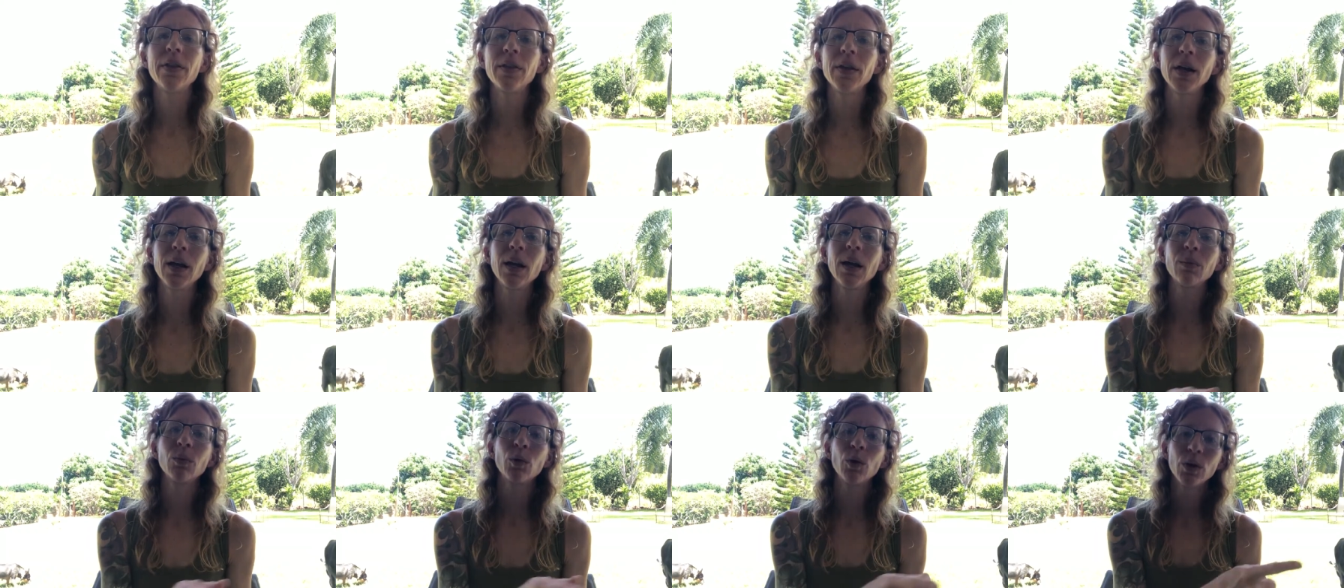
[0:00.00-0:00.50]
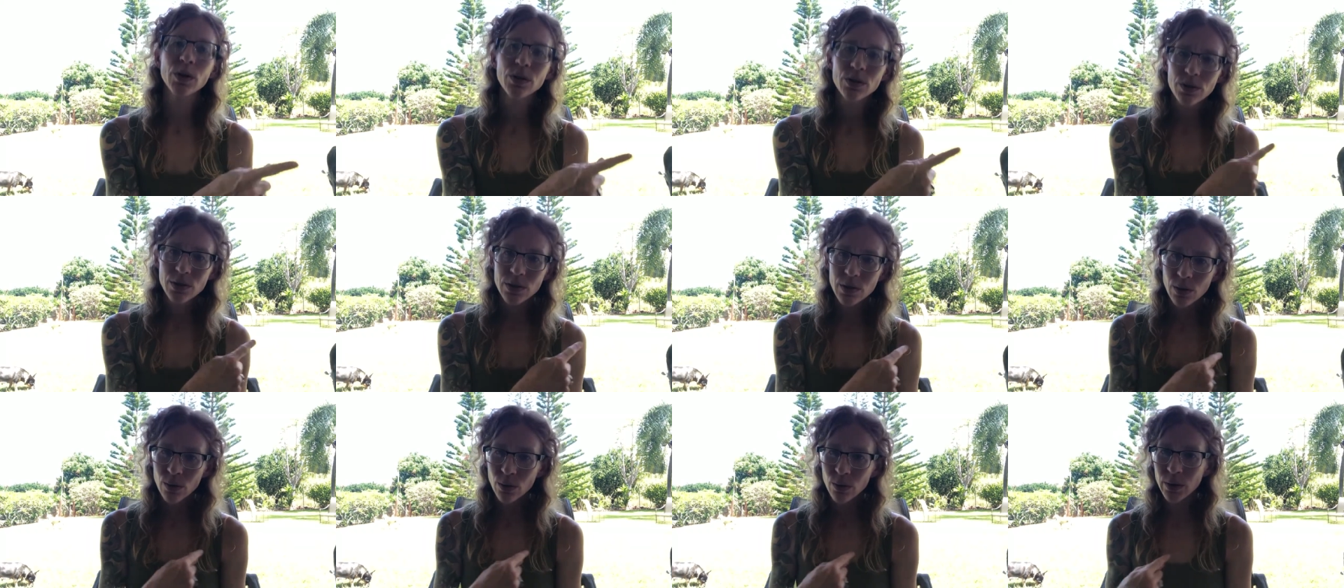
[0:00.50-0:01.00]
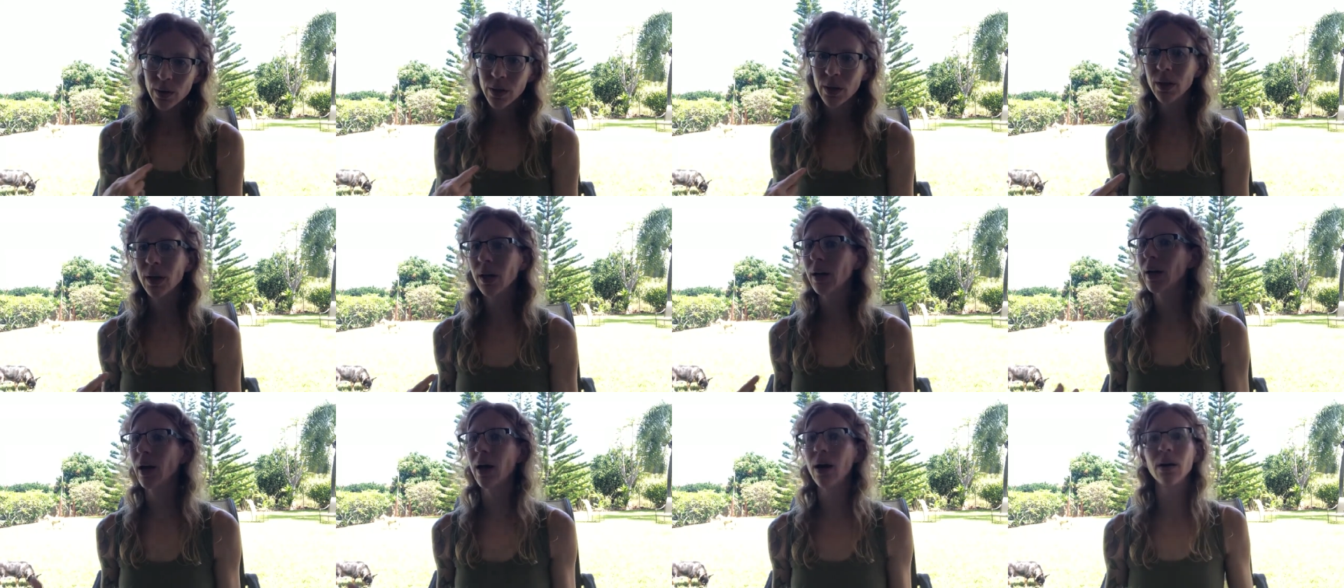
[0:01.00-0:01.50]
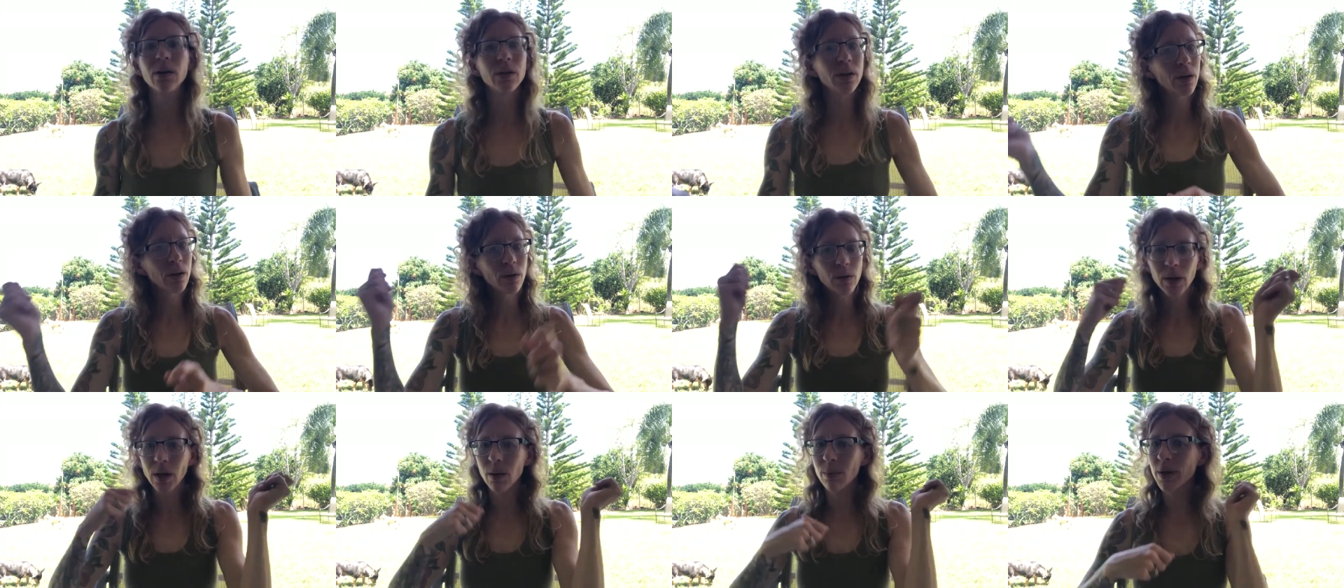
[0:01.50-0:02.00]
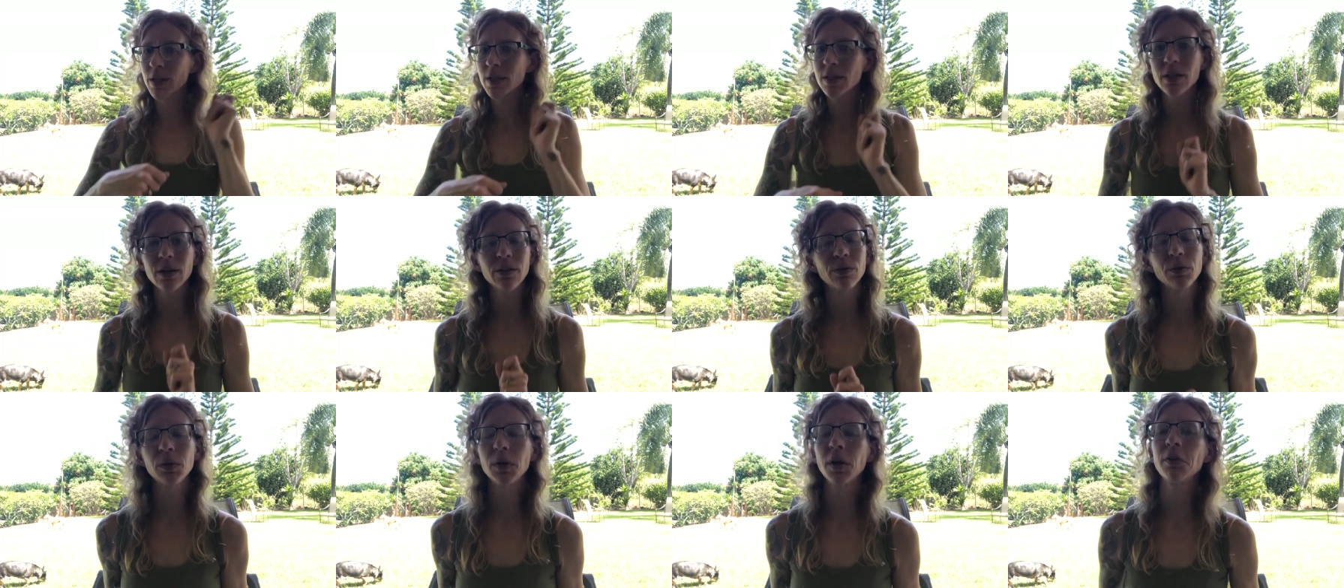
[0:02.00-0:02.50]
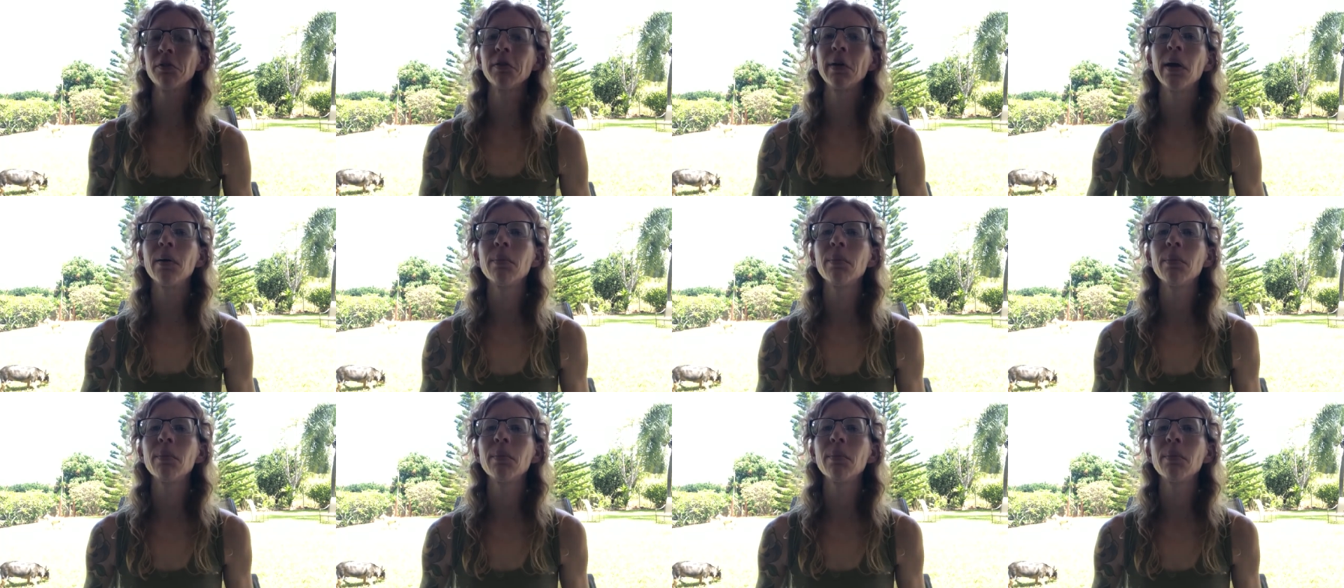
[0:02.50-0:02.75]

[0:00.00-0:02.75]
And then I'm going to slowly get out, you know, get my stuff,